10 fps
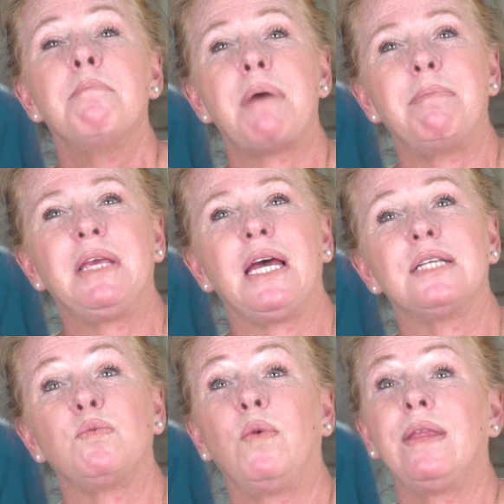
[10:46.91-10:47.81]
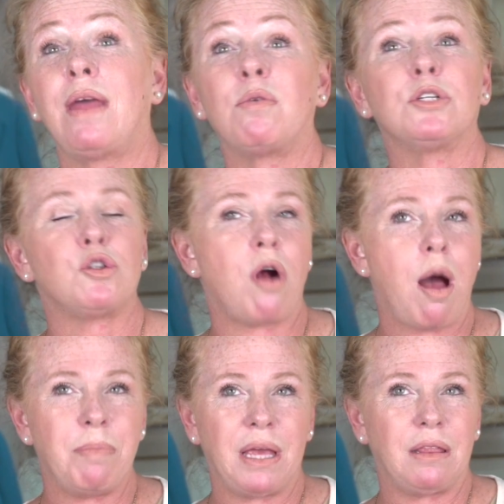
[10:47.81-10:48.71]
but because when they were
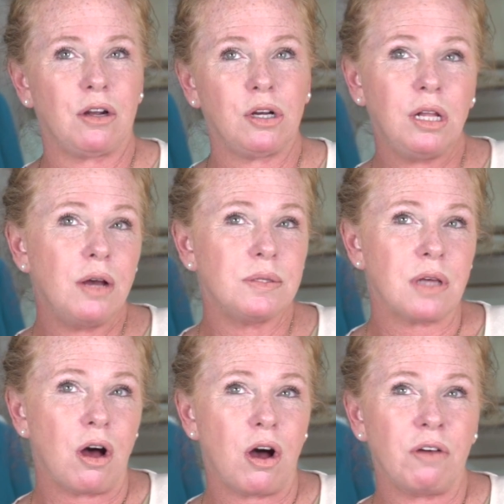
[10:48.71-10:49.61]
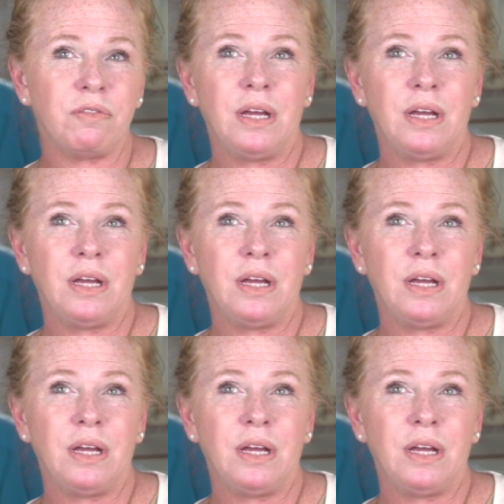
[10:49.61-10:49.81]
dropping their clothes off,